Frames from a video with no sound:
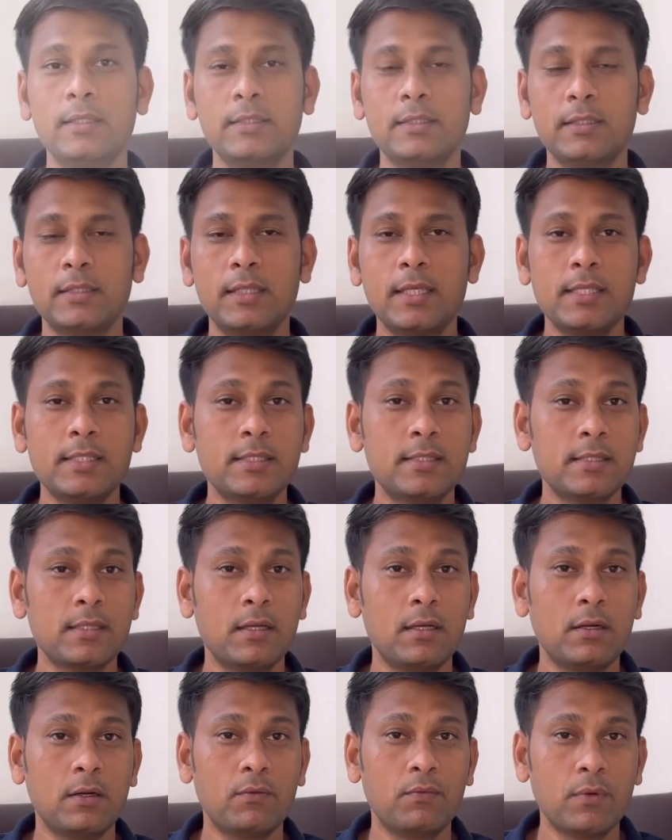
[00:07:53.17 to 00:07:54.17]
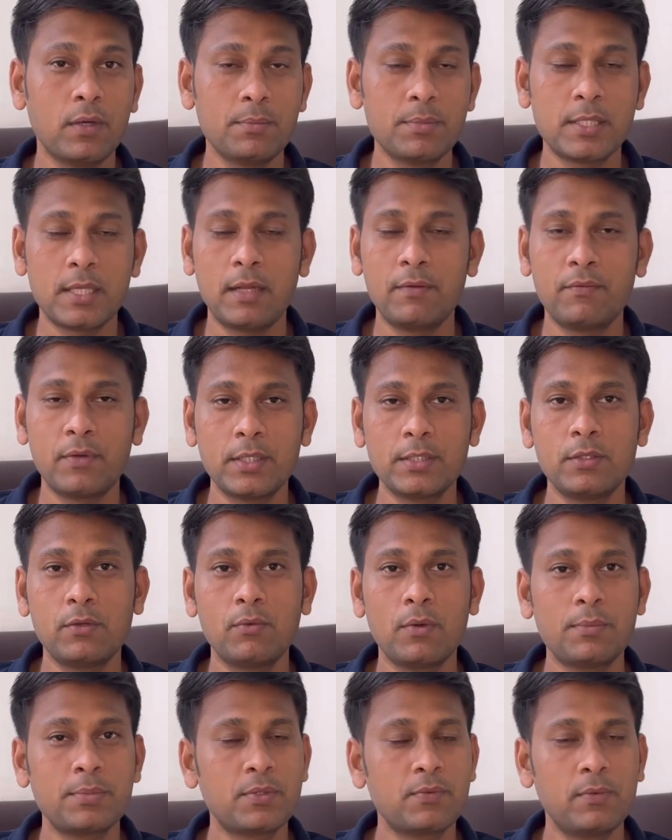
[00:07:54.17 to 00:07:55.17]
these verbs and phrasal
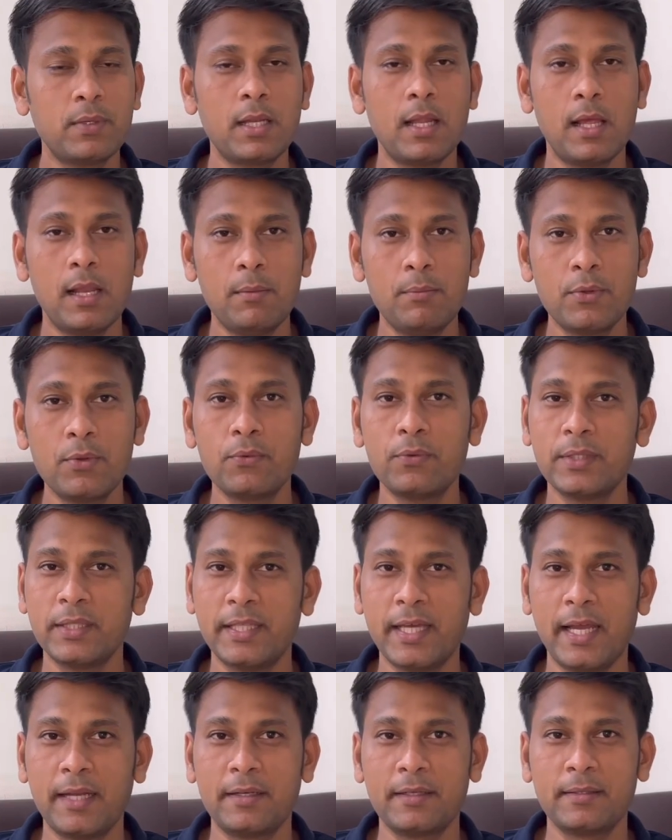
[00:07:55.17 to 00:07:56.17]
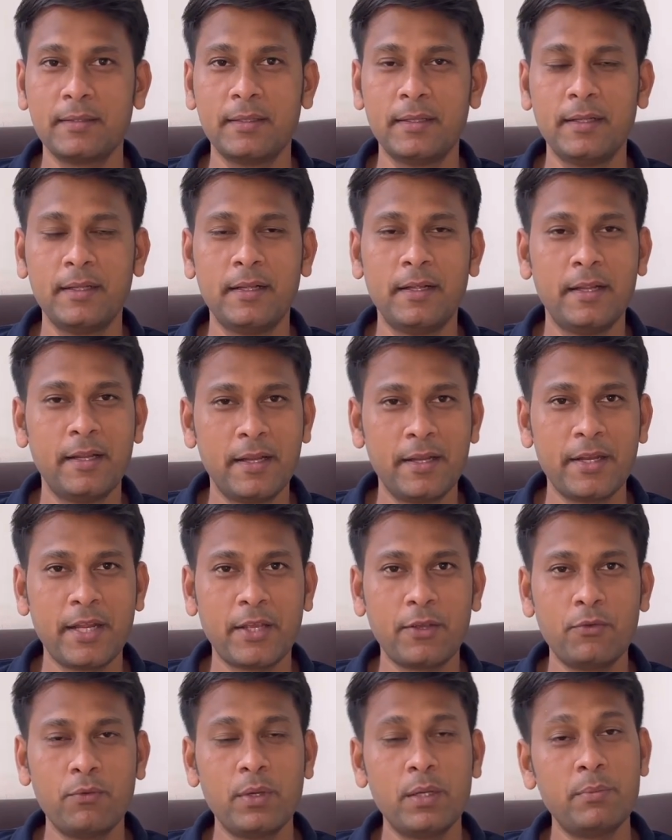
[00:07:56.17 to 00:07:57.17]
verbs will help you with that.
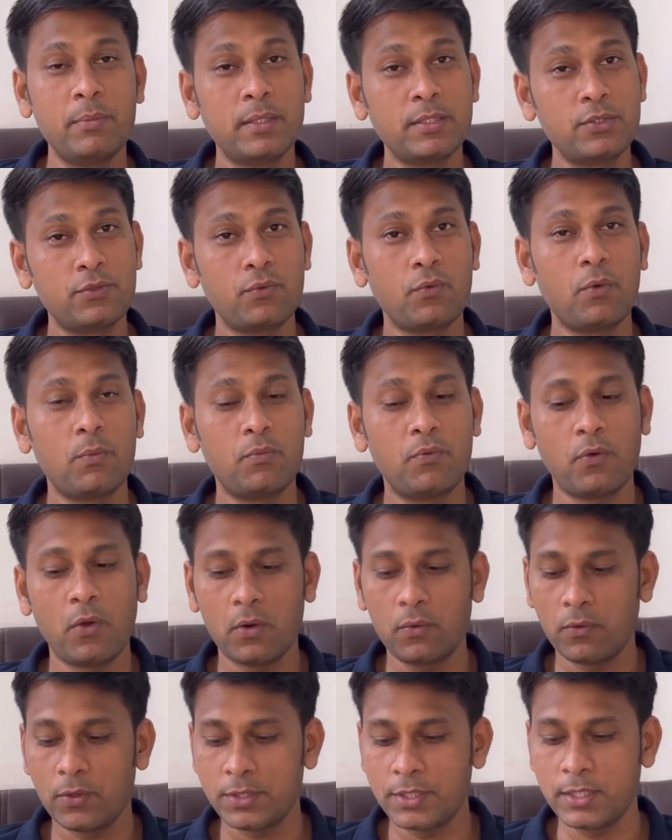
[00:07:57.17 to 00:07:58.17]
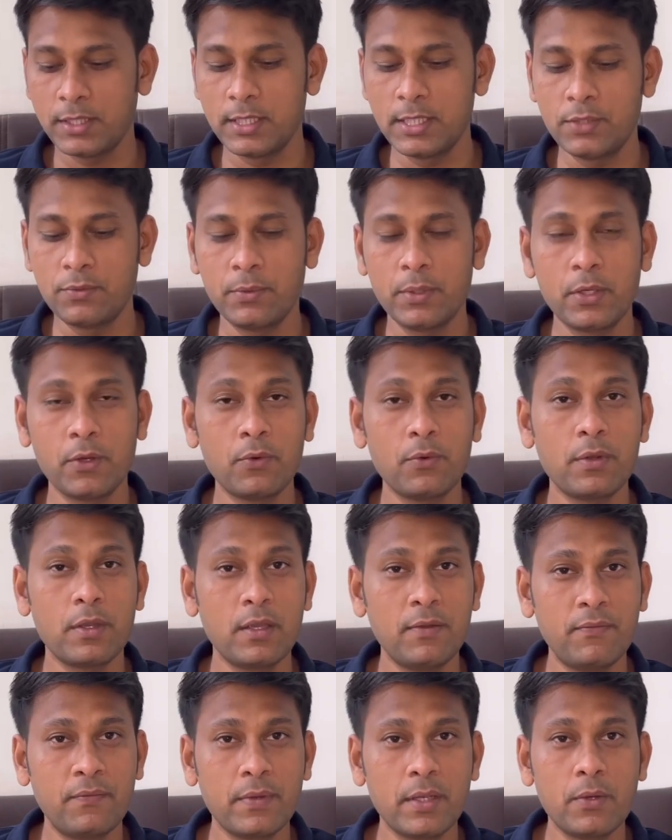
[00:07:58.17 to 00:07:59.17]
Thank you very much for watching this video.
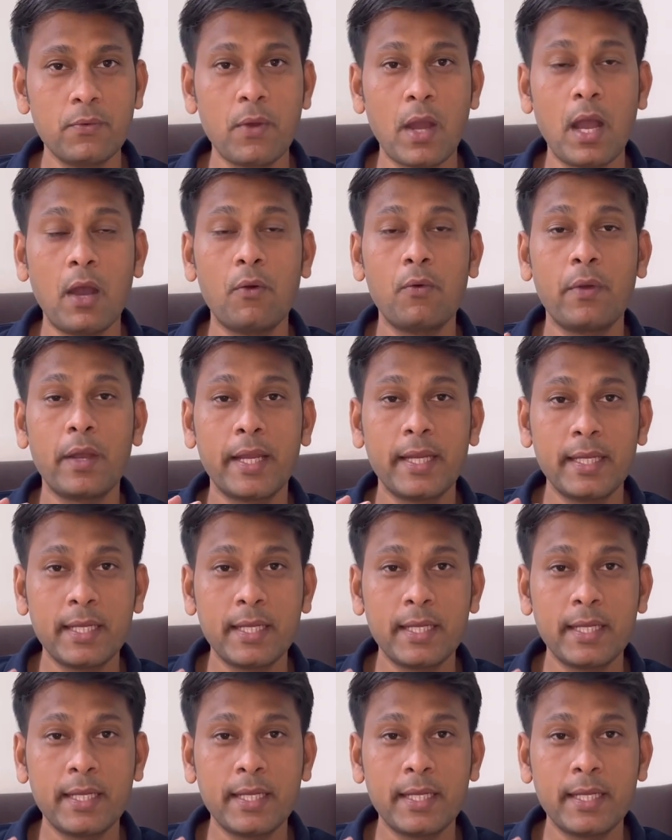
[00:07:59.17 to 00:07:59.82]
If you have any